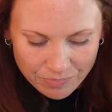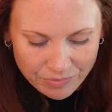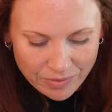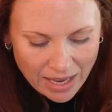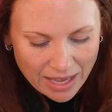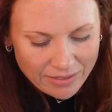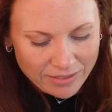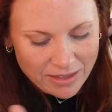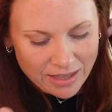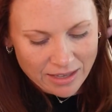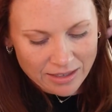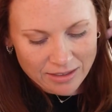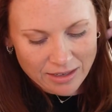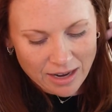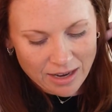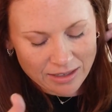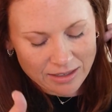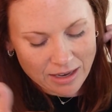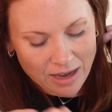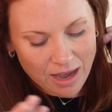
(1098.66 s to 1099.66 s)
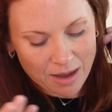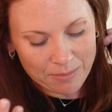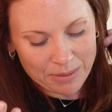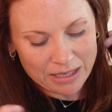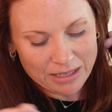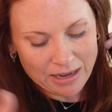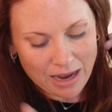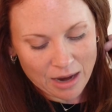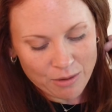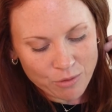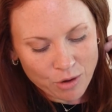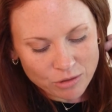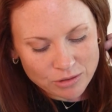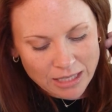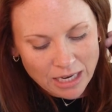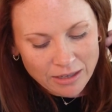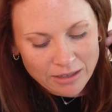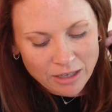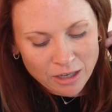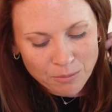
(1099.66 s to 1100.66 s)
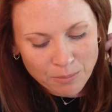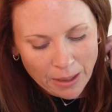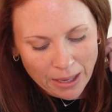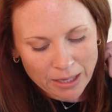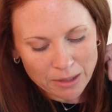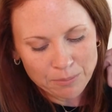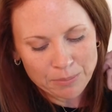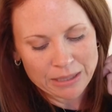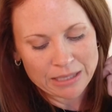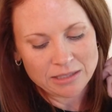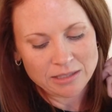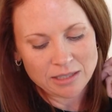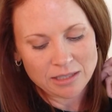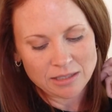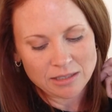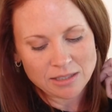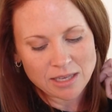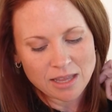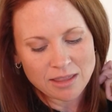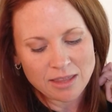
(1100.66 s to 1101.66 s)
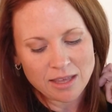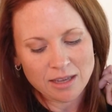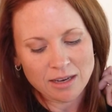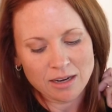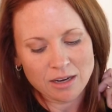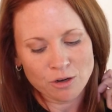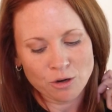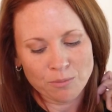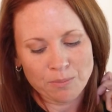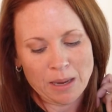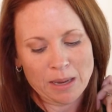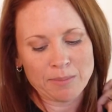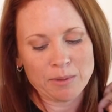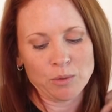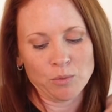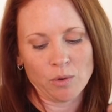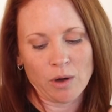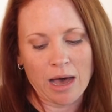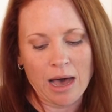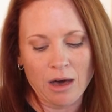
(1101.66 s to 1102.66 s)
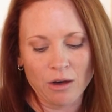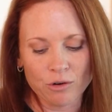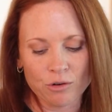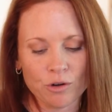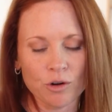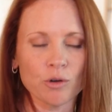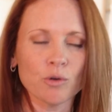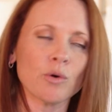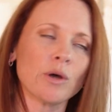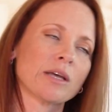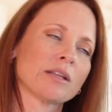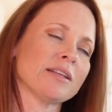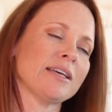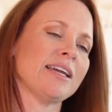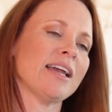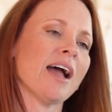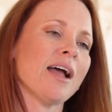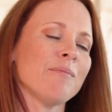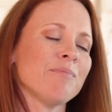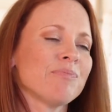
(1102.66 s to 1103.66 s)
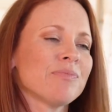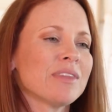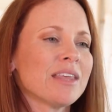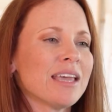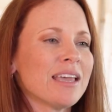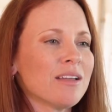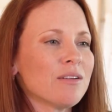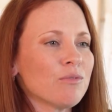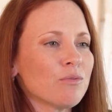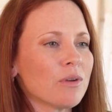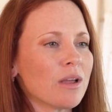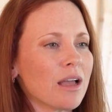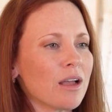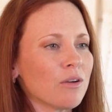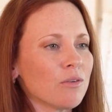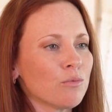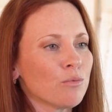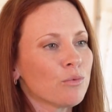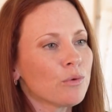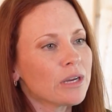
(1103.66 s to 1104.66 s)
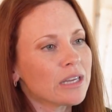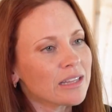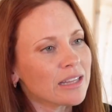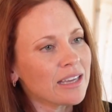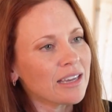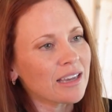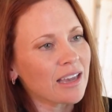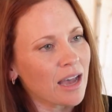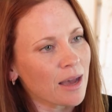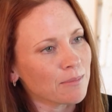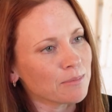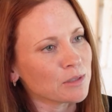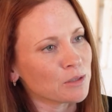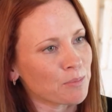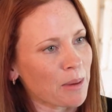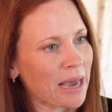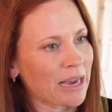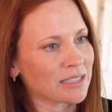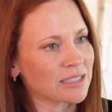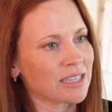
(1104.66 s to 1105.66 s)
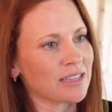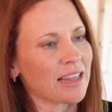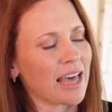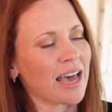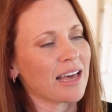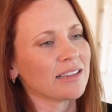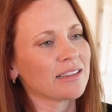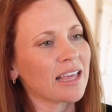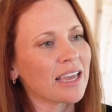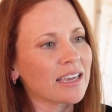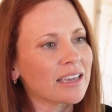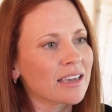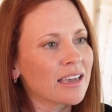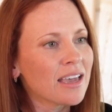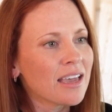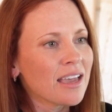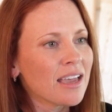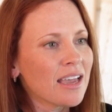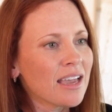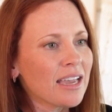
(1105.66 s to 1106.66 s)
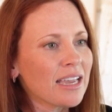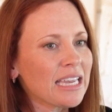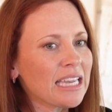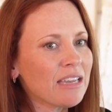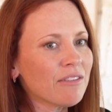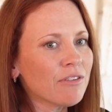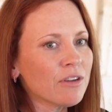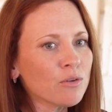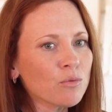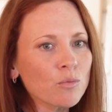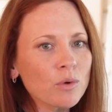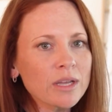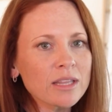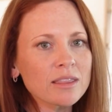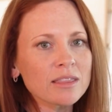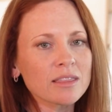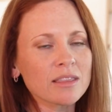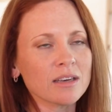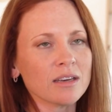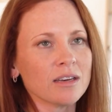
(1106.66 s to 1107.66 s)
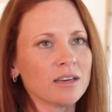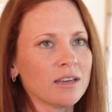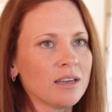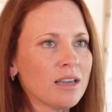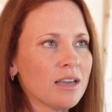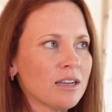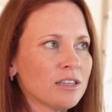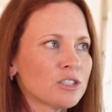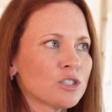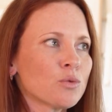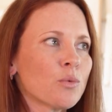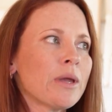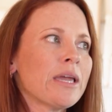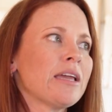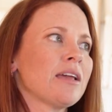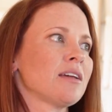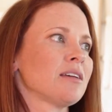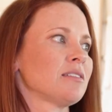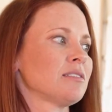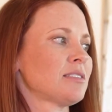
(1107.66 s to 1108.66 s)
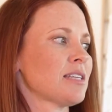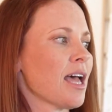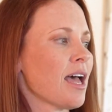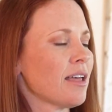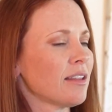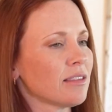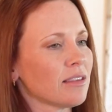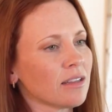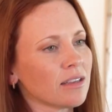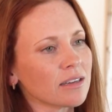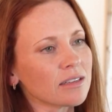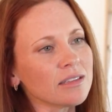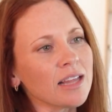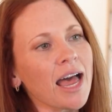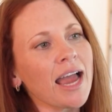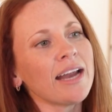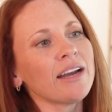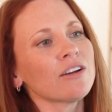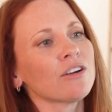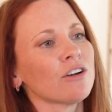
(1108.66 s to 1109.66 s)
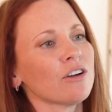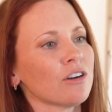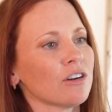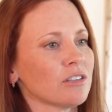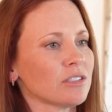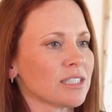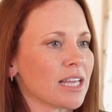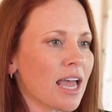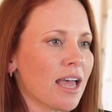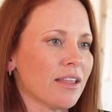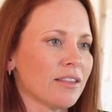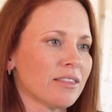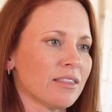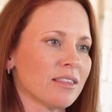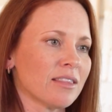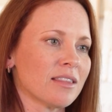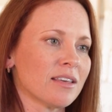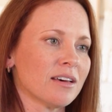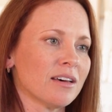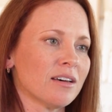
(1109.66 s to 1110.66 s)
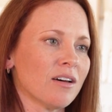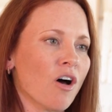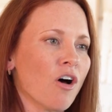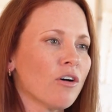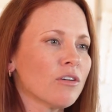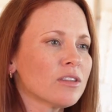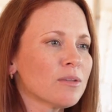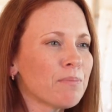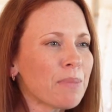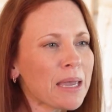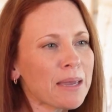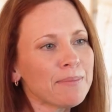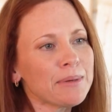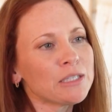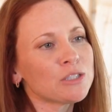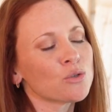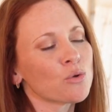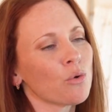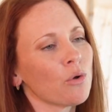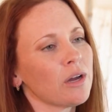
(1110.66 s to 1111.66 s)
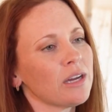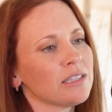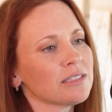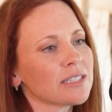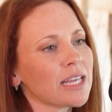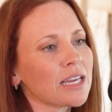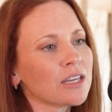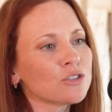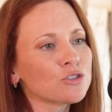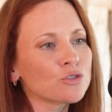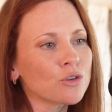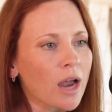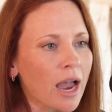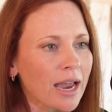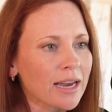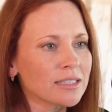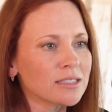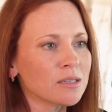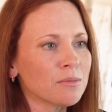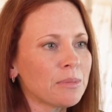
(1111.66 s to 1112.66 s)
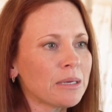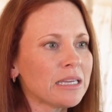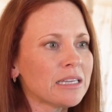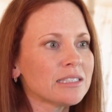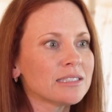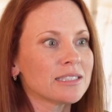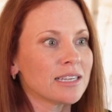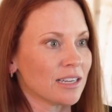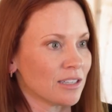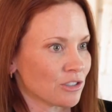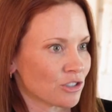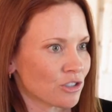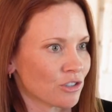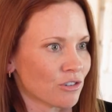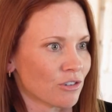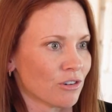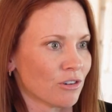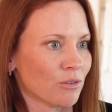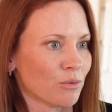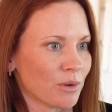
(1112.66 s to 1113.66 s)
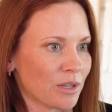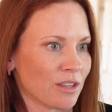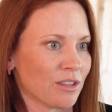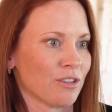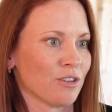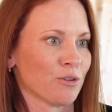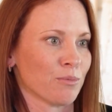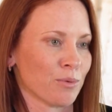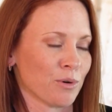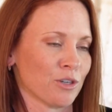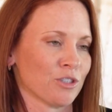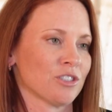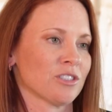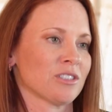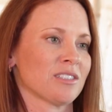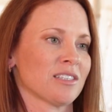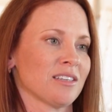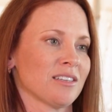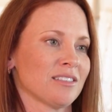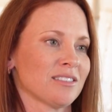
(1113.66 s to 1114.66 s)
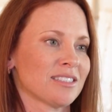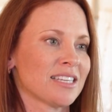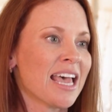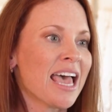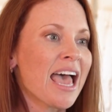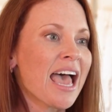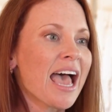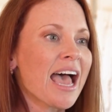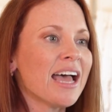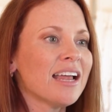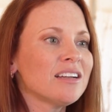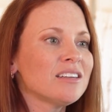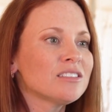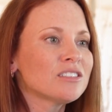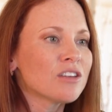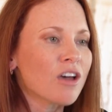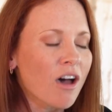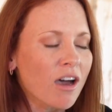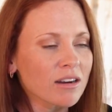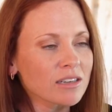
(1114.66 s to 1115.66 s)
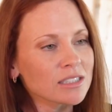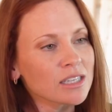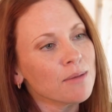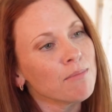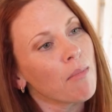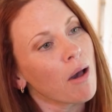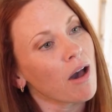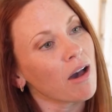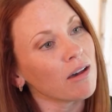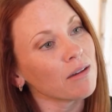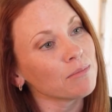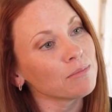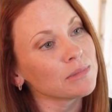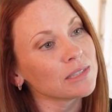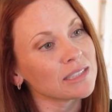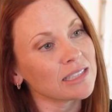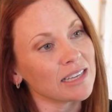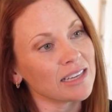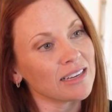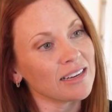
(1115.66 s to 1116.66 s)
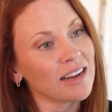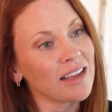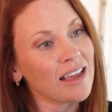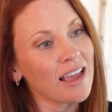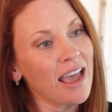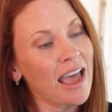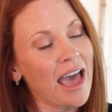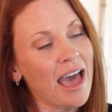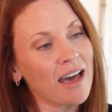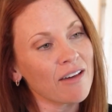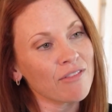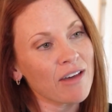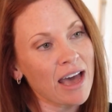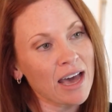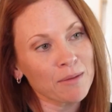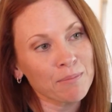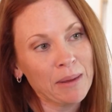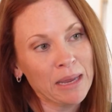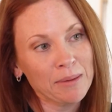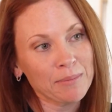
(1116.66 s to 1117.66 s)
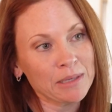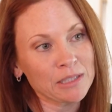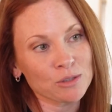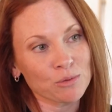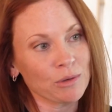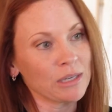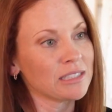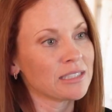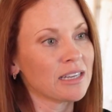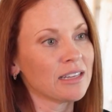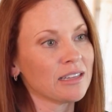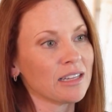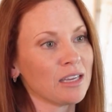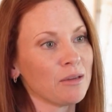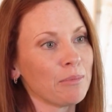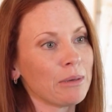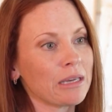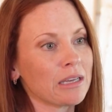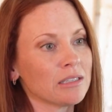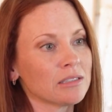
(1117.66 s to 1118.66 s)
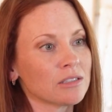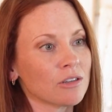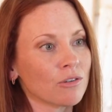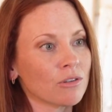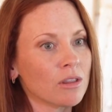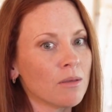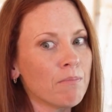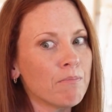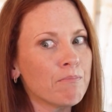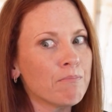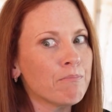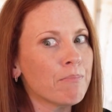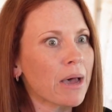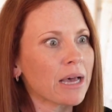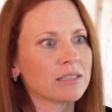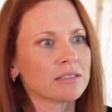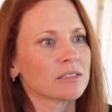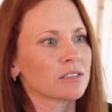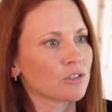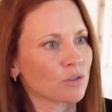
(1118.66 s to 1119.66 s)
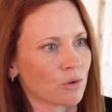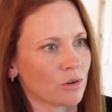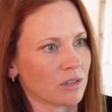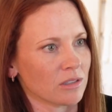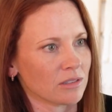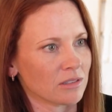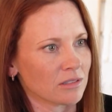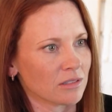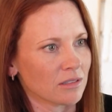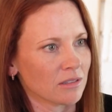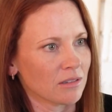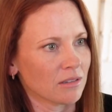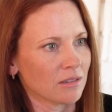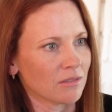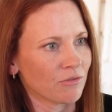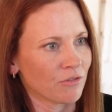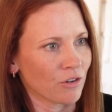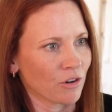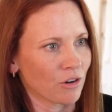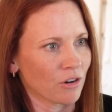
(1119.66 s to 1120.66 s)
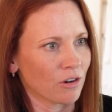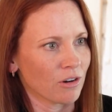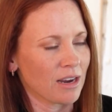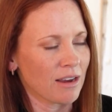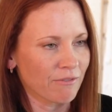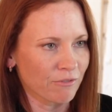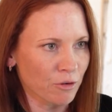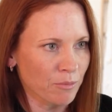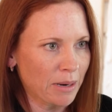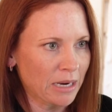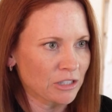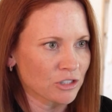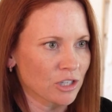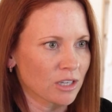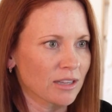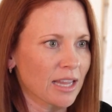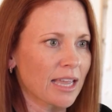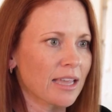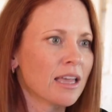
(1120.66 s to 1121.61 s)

And then, I wrote down here buying pieces that your baby will outgrow quickly. It really comes back to that. Like, even with the swings and the gliders and all the baby toys, like, try to be intentional with your purchases and talk to moms that have had babies recently, because they're the best source for information.